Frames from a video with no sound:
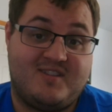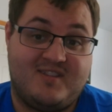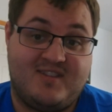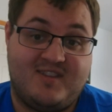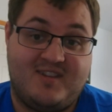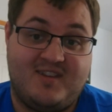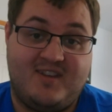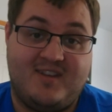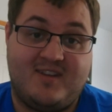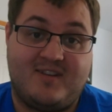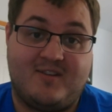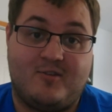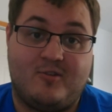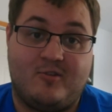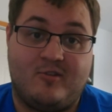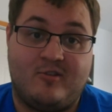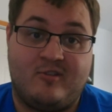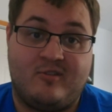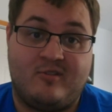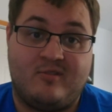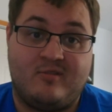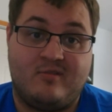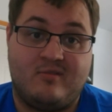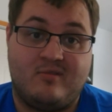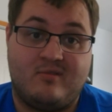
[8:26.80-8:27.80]
to the
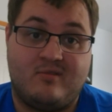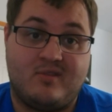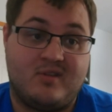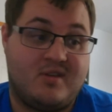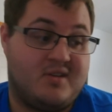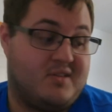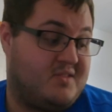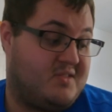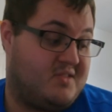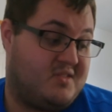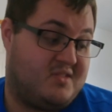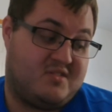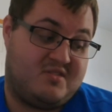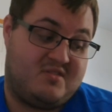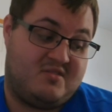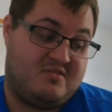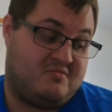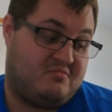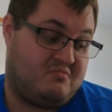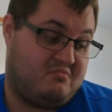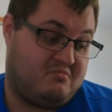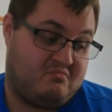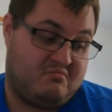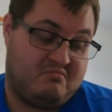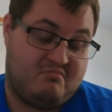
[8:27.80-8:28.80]
8-core, because
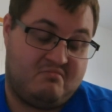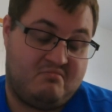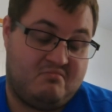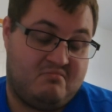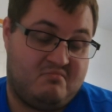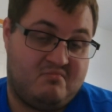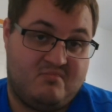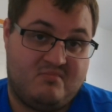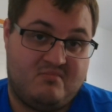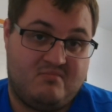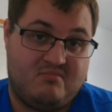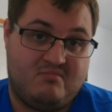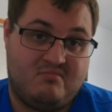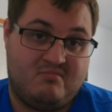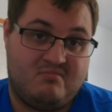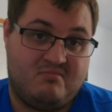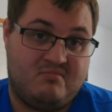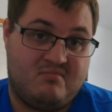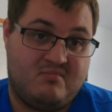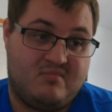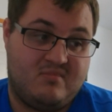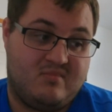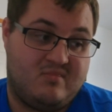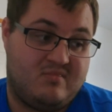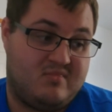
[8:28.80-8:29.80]

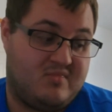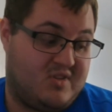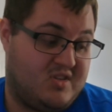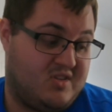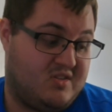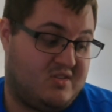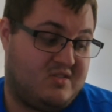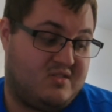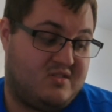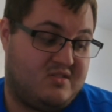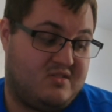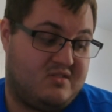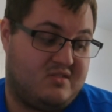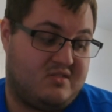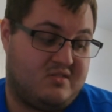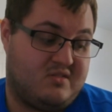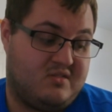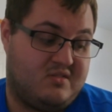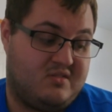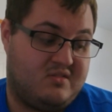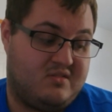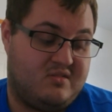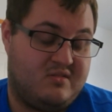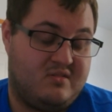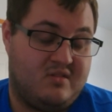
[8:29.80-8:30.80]
this
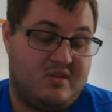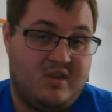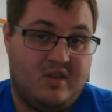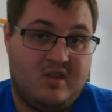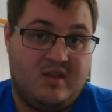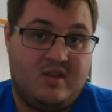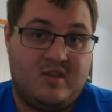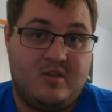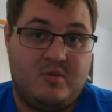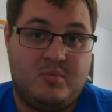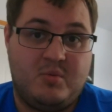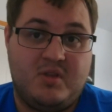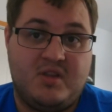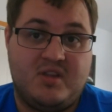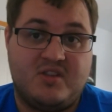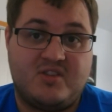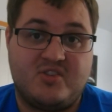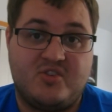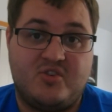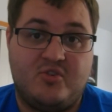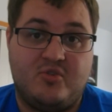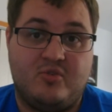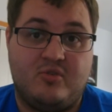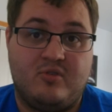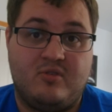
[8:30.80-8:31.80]
is, I mean,
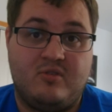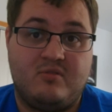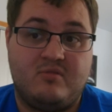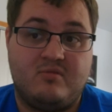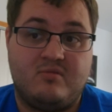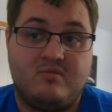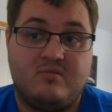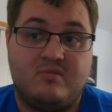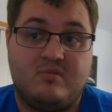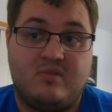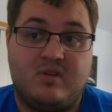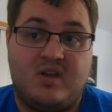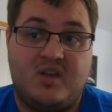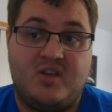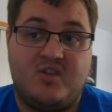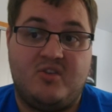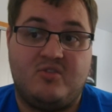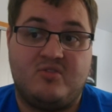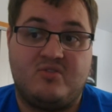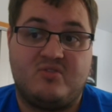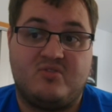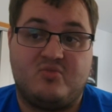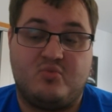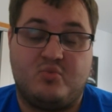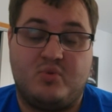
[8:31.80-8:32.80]
it's cool. I
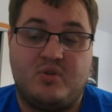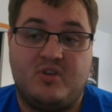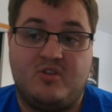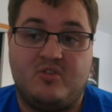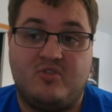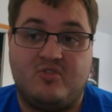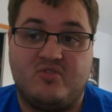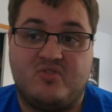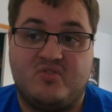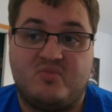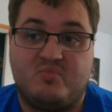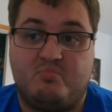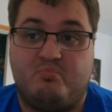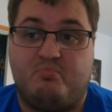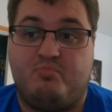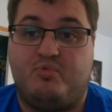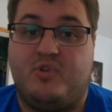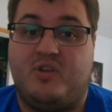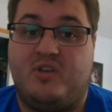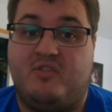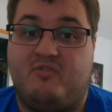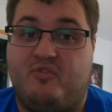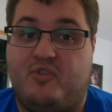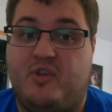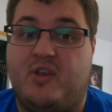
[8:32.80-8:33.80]
use Windows
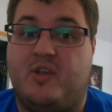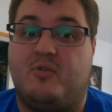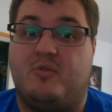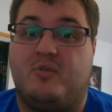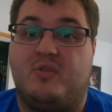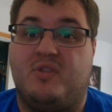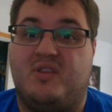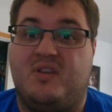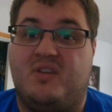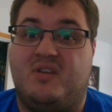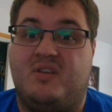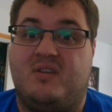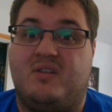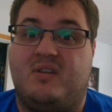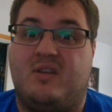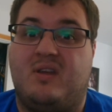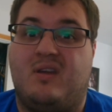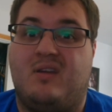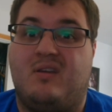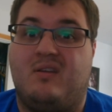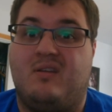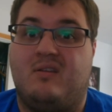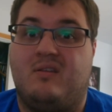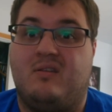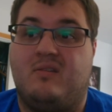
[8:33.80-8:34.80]
pretty frequently,
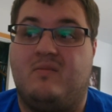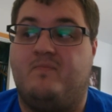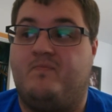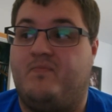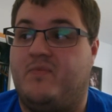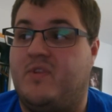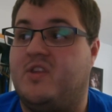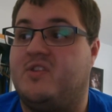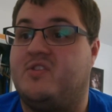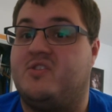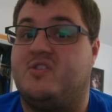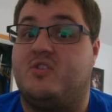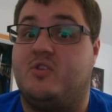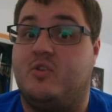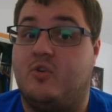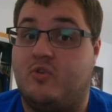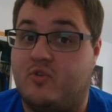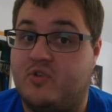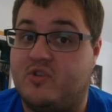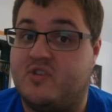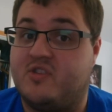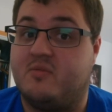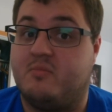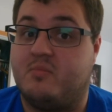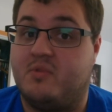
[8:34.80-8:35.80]
and it's
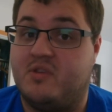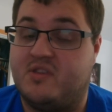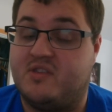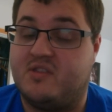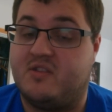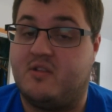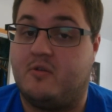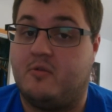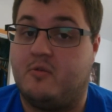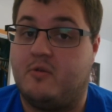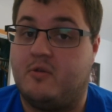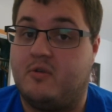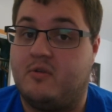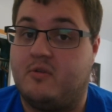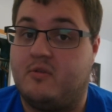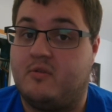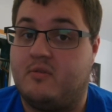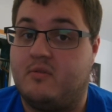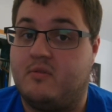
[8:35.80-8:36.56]
noticeably slower.